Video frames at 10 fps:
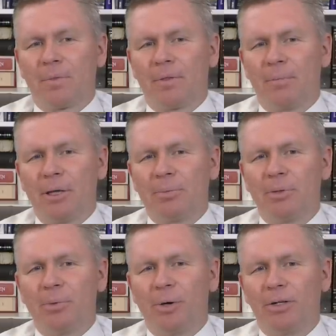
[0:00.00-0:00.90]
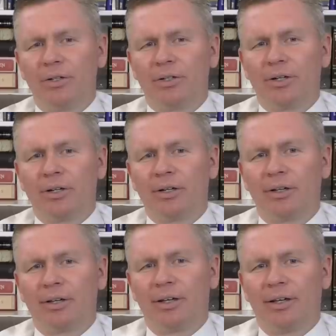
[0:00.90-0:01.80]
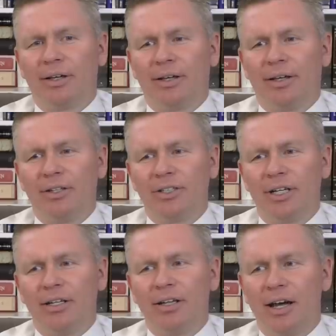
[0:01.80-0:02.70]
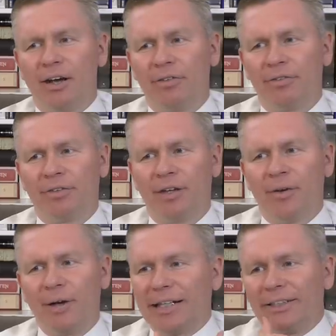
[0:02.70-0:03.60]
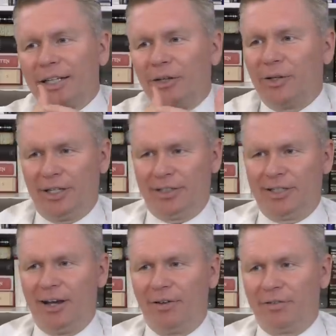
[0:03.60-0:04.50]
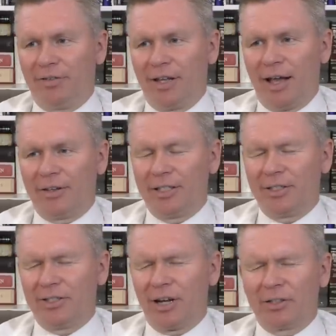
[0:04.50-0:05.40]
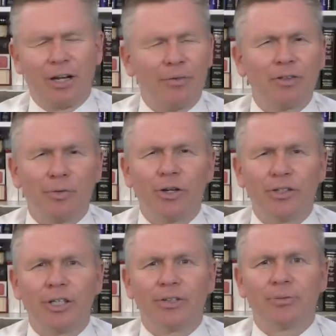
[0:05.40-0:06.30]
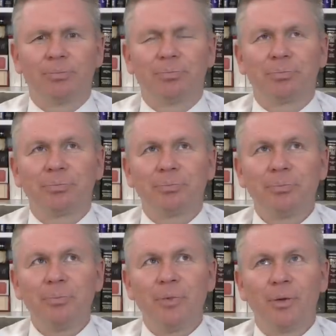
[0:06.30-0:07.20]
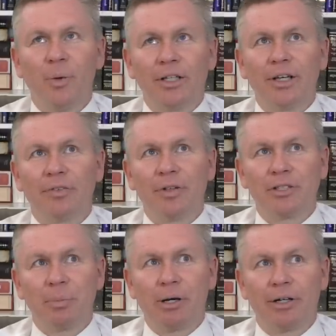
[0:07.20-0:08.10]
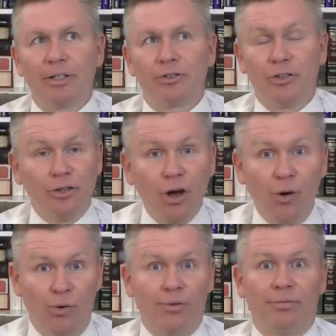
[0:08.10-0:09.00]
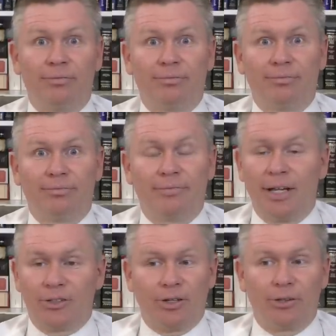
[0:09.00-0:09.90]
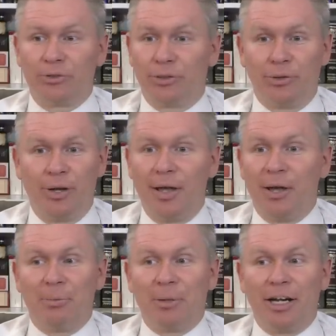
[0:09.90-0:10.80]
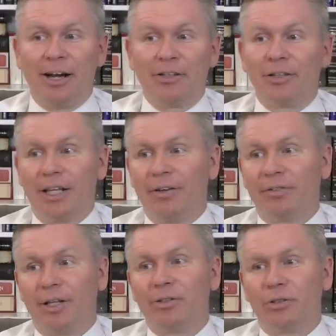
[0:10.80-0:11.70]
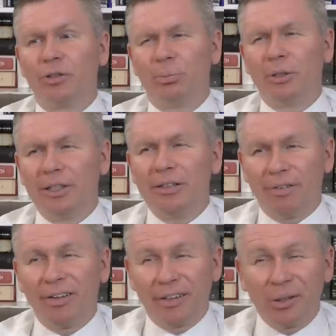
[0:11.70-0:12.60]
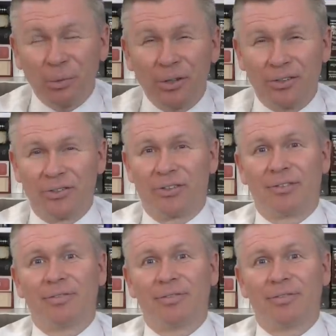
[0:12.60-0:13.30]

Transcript: It makes me wonder, is it enough? Well, actually, I know that it's enough. Uh, this is Doctrine and Covenants 46. One gift of the Spirit is to know that it's all true, but another gift is to believe on their words.